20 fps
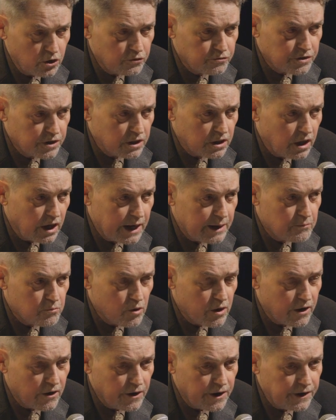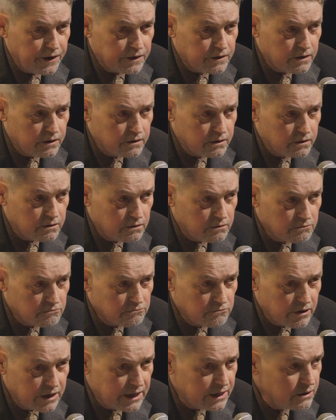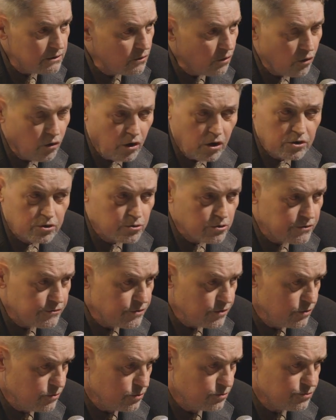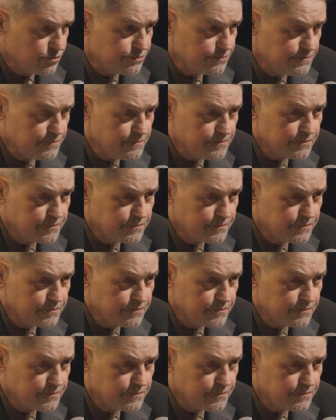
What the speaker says: over to the library, read all the reviews,